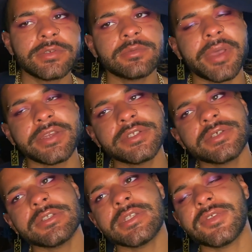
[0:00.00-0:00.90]
Two of
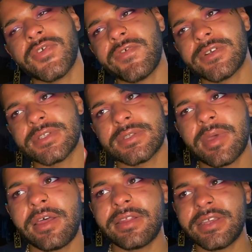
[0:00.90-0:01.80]
Pentacles in the reverse as
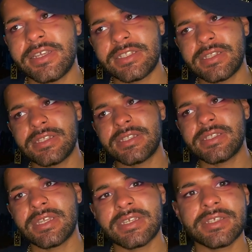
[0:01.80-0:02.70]
well. This
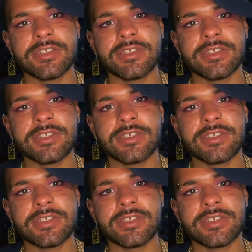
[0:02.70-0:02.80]
is like a,